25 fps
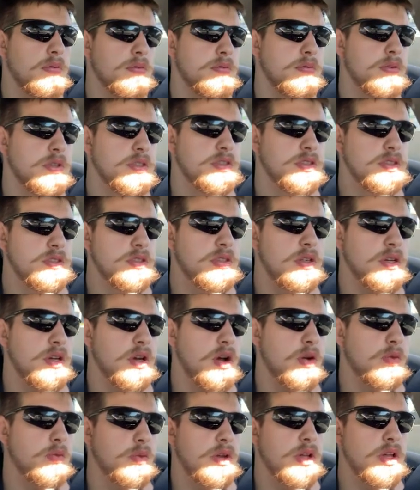it's
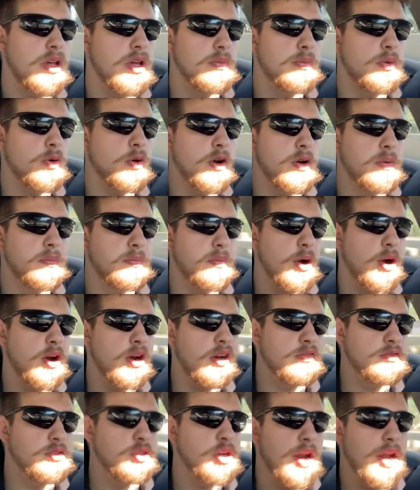a really important part
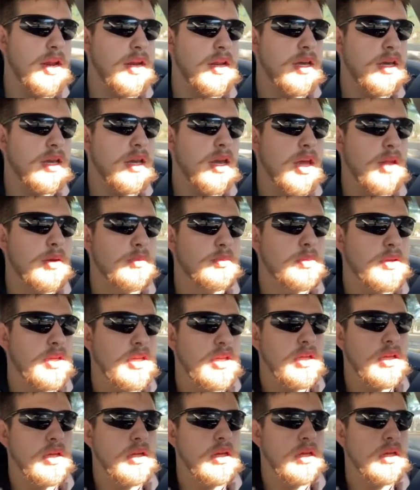of training and
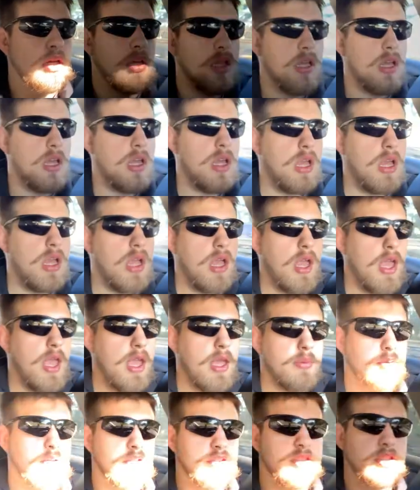being
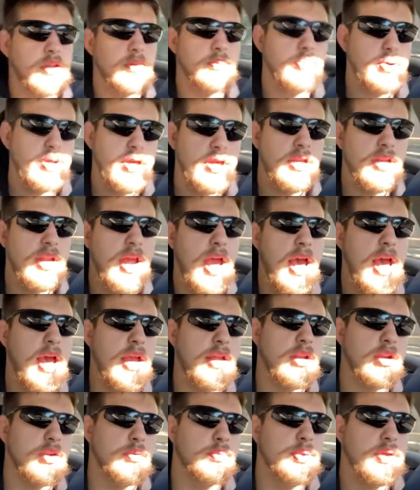able to compete
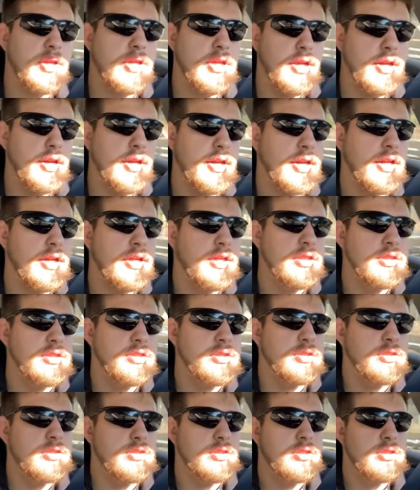at your peak
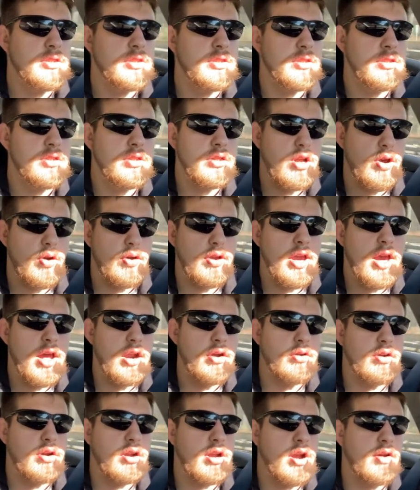is knowing how to
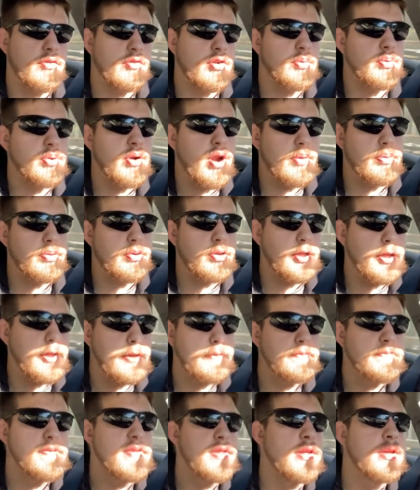recover properly.
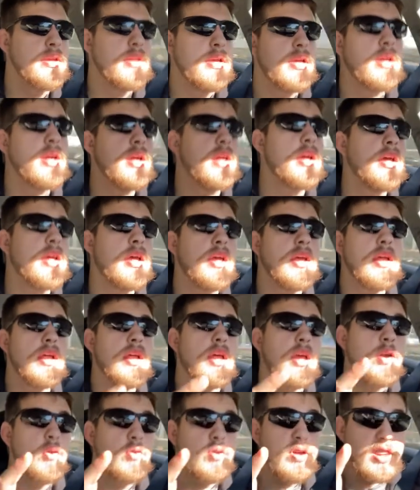
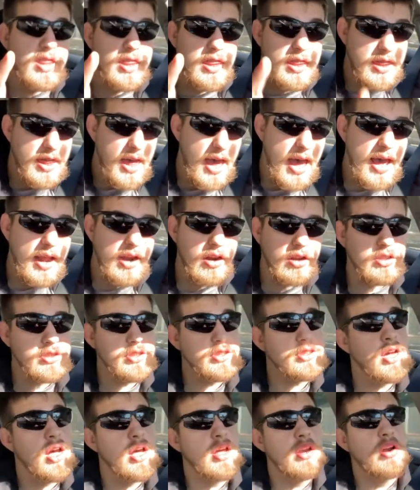With that, I'll
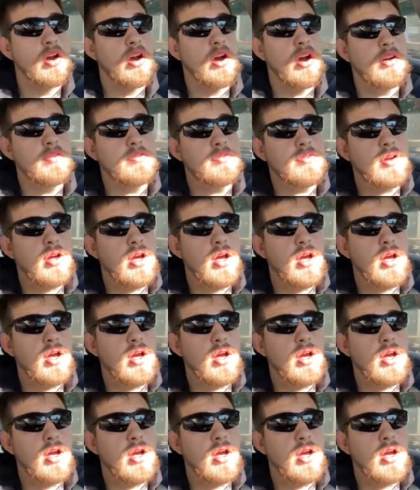sign off.